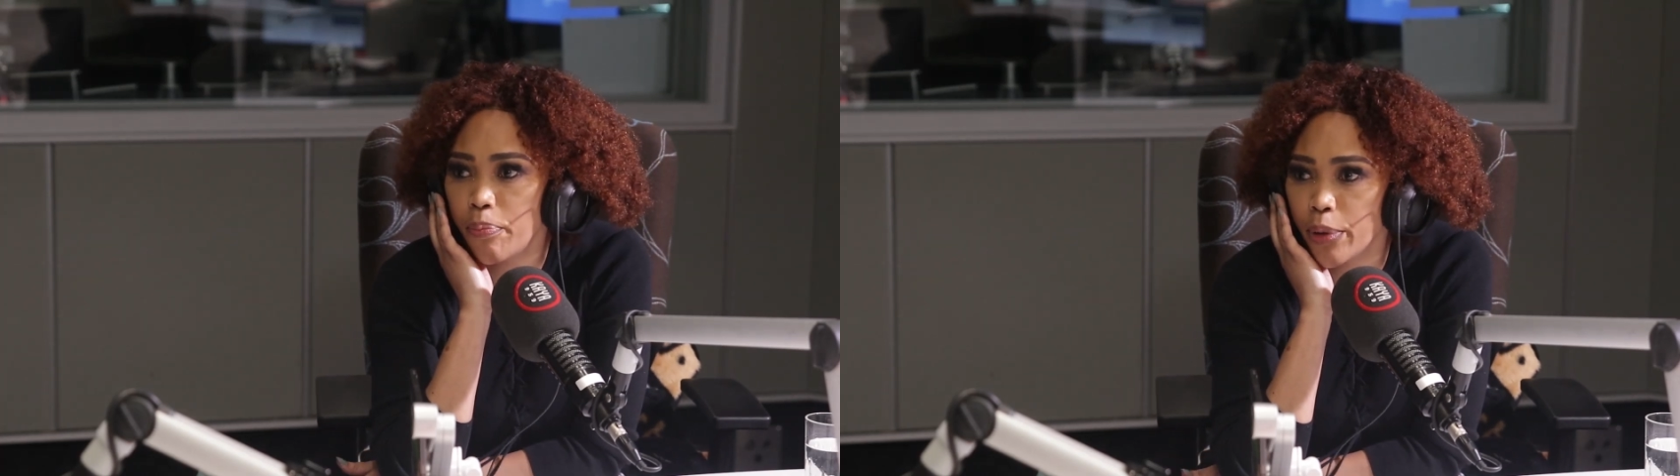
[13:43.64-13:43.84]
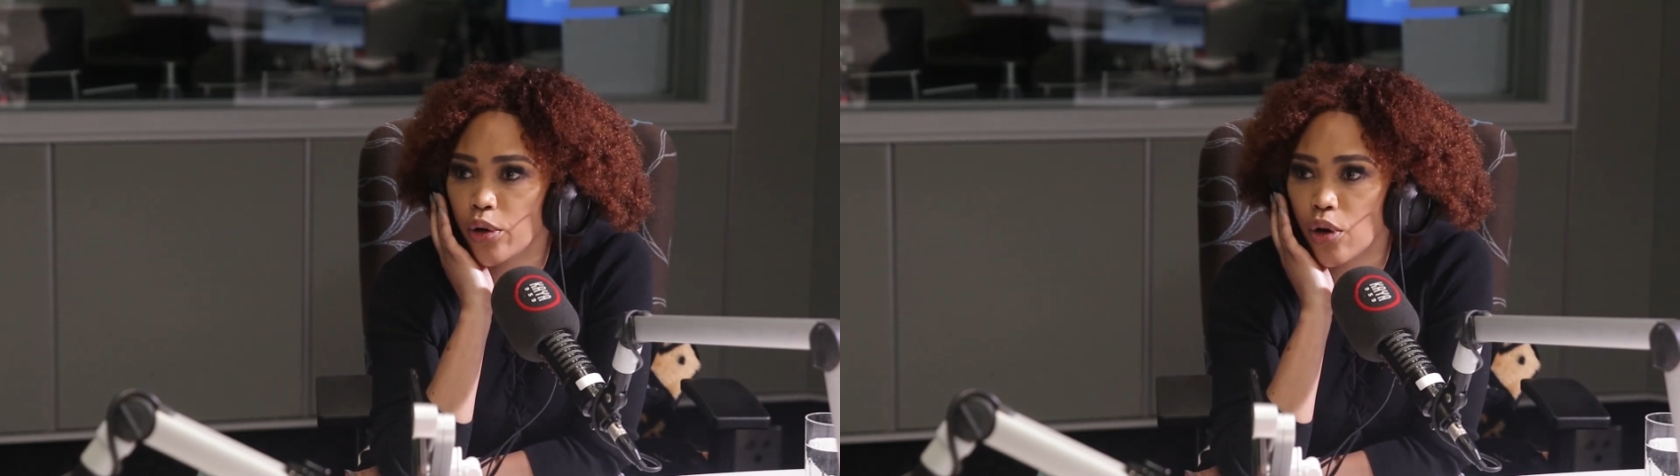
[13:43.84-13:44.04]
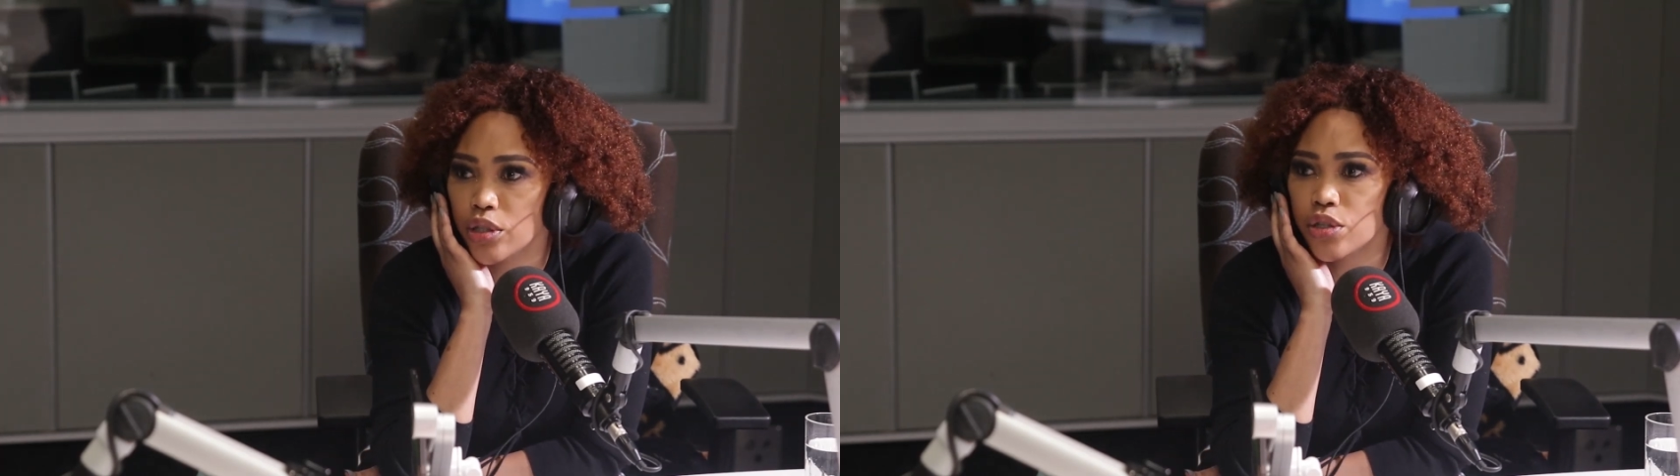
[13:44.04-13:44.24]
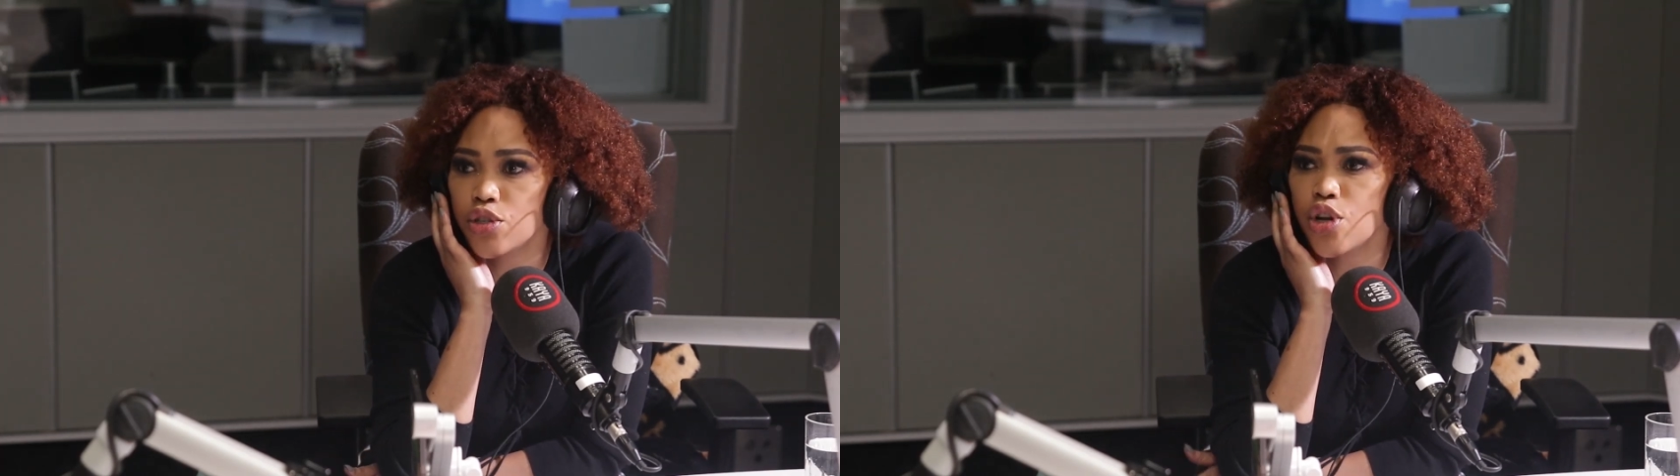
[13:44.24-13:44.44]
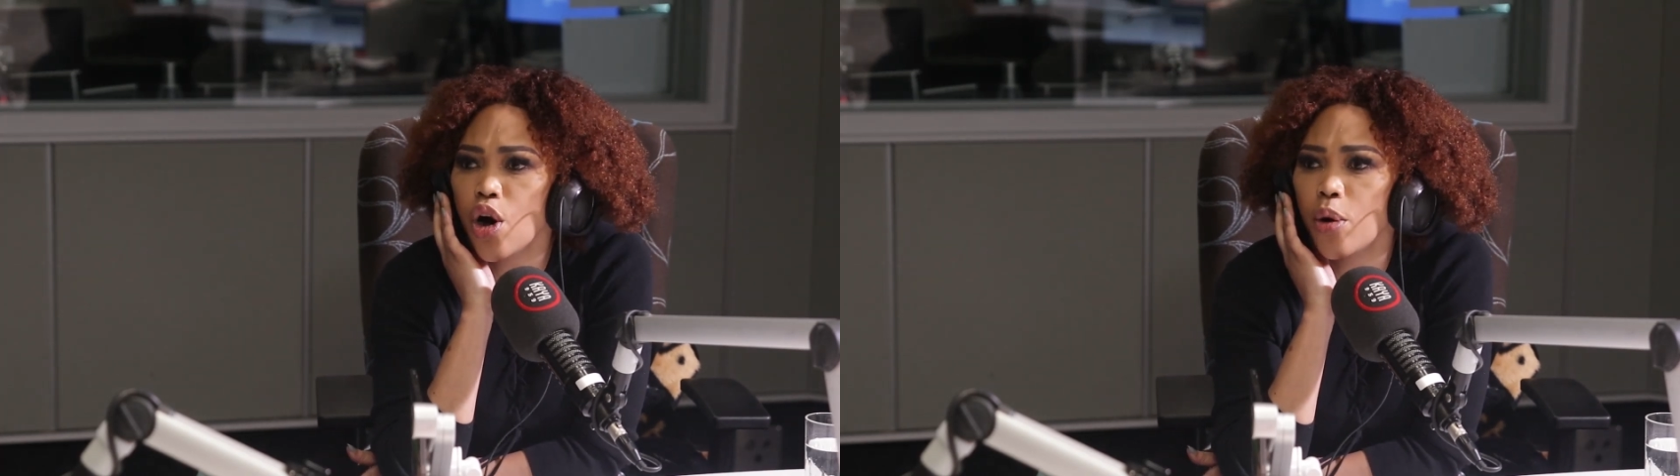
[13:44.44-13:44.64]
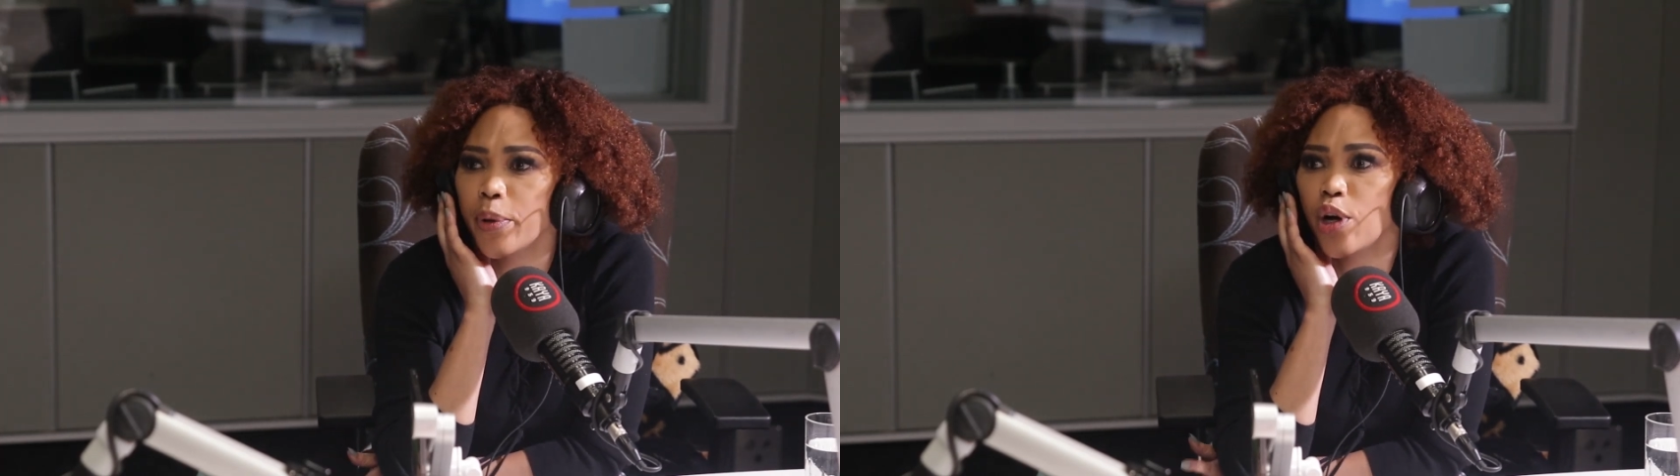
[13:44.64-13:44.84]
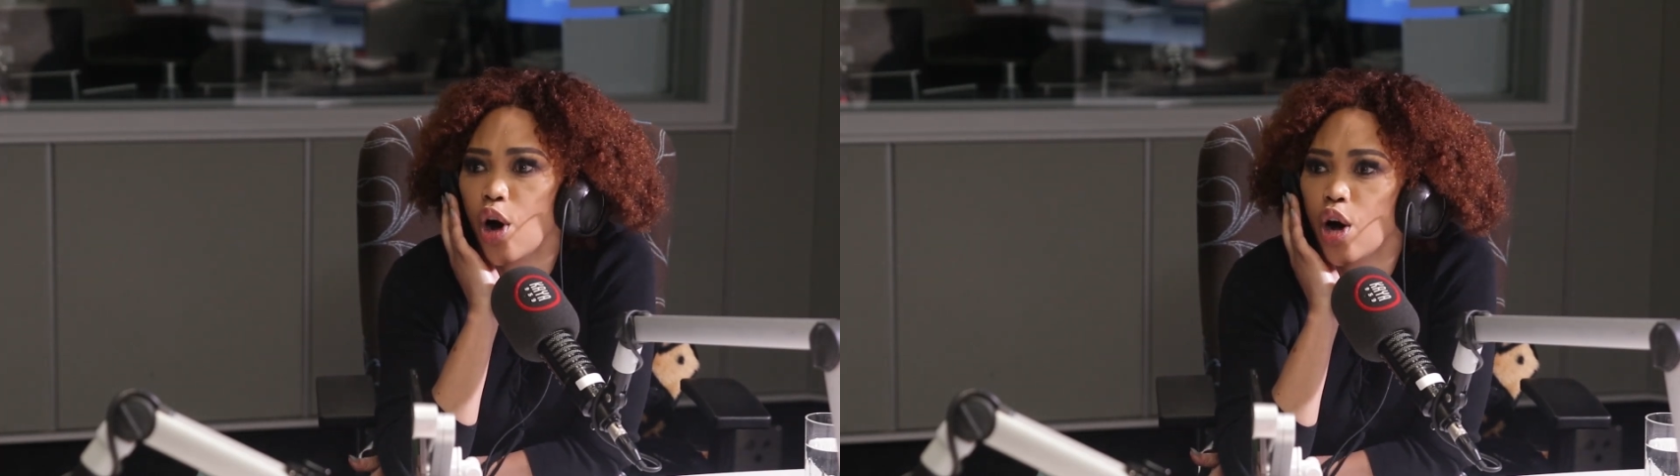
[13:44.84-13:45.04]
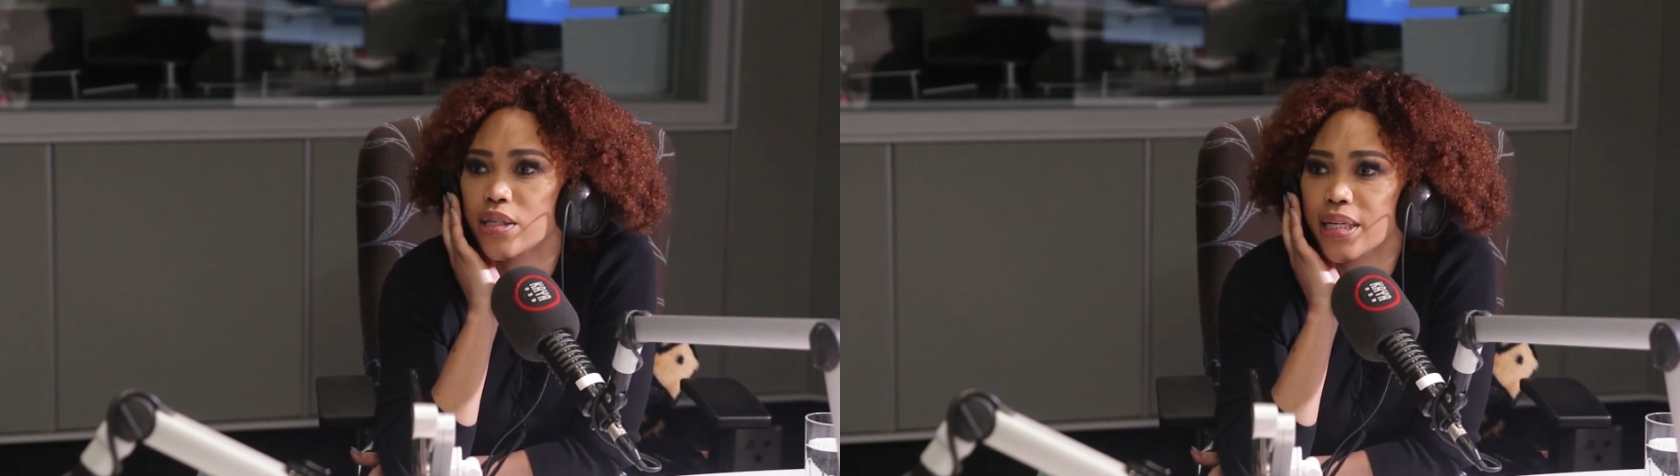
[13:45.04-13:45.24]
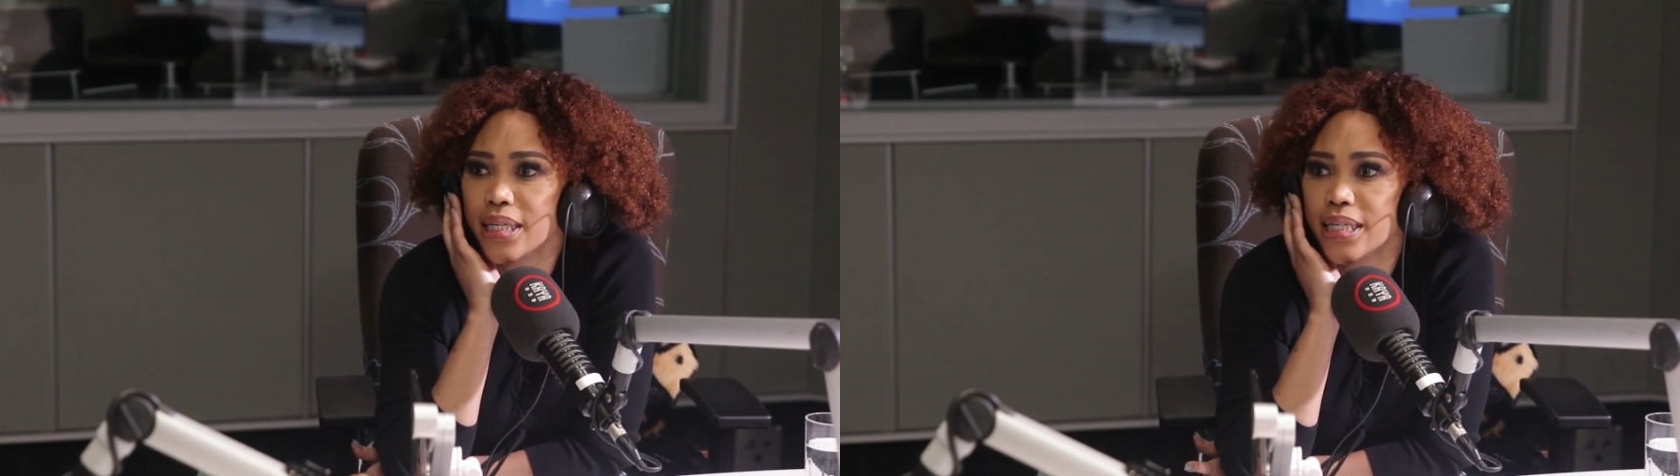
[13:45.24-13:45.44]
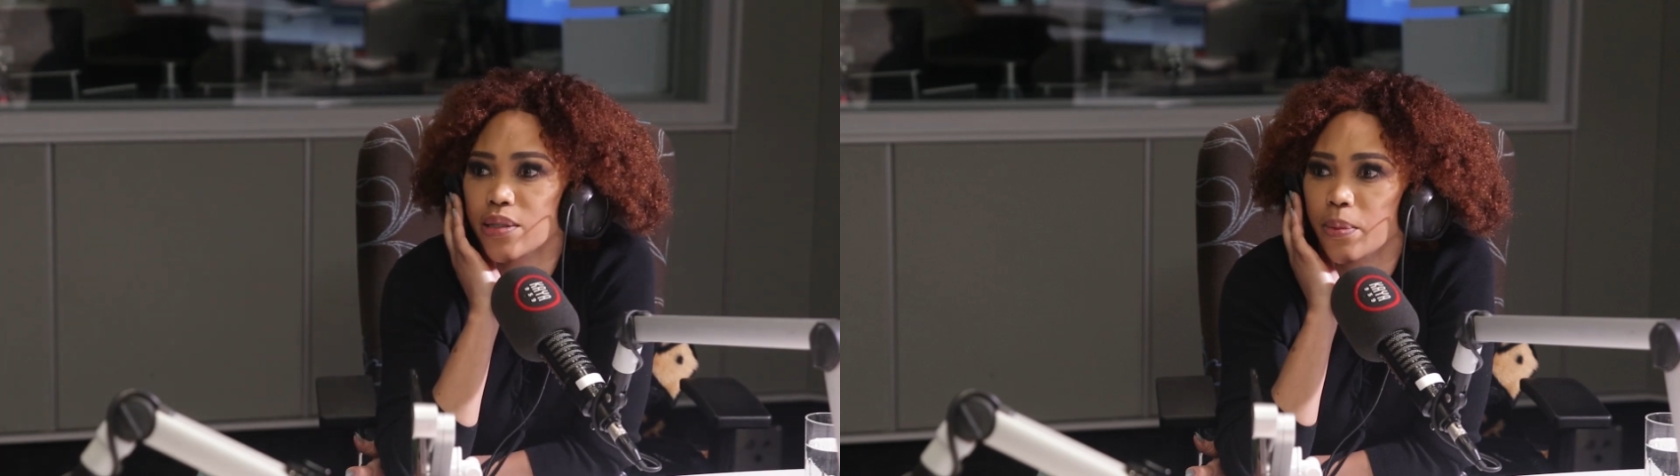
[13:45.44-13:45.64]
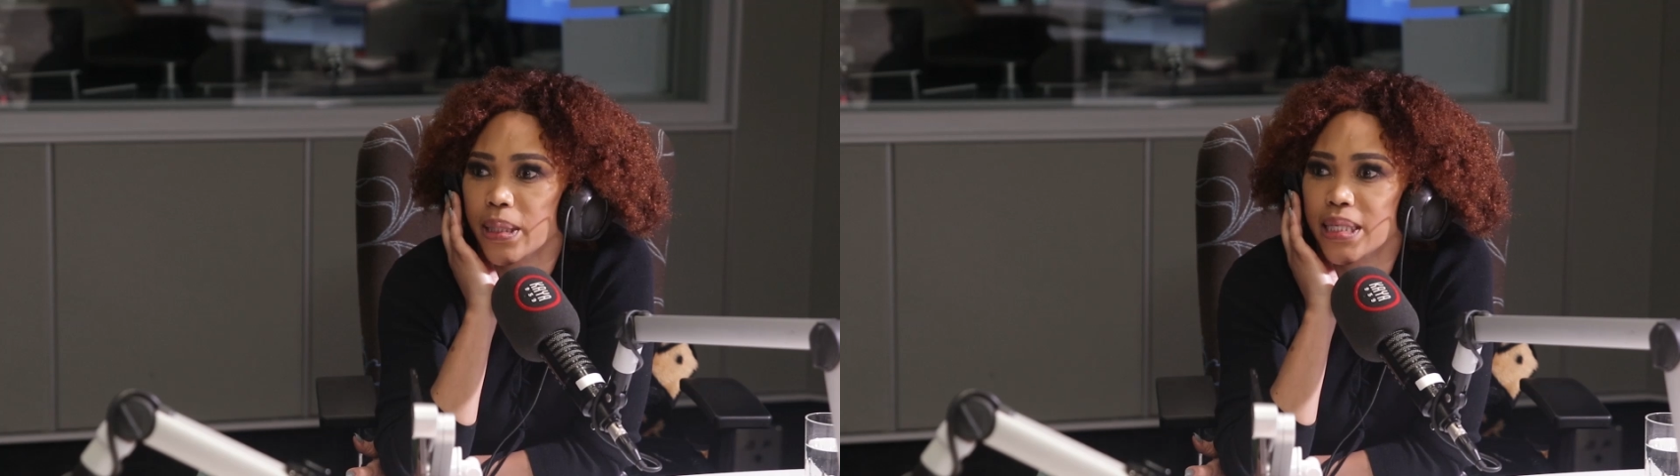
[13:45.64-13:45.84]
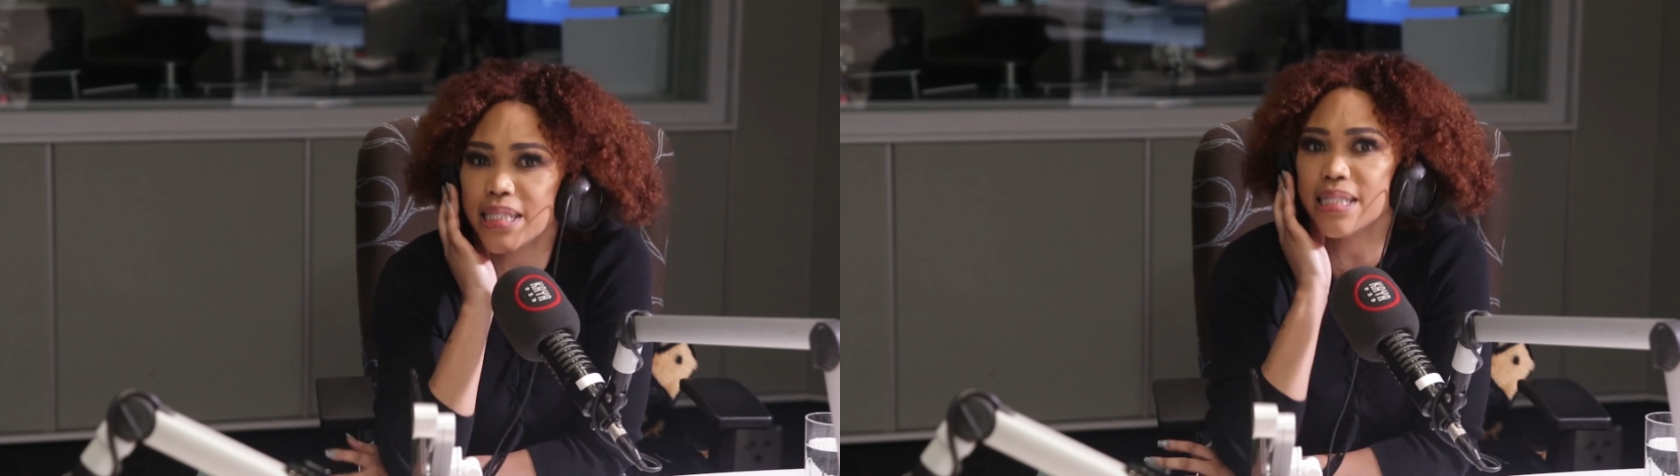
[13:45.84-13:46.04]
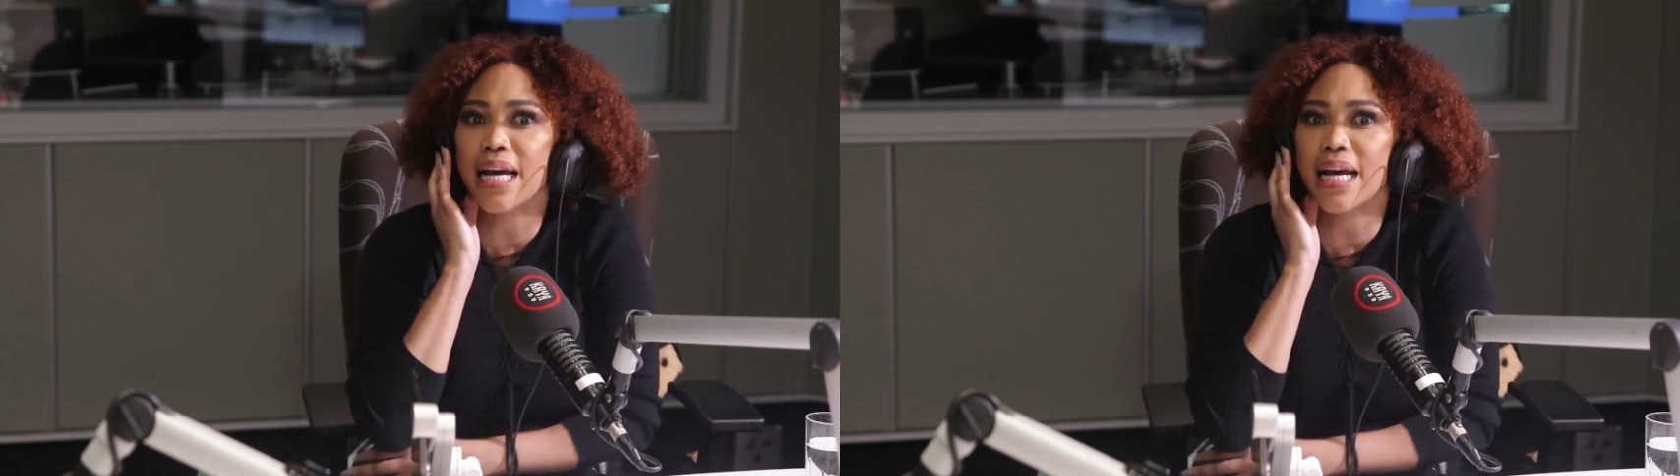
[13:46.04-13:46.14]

Because it is what it is.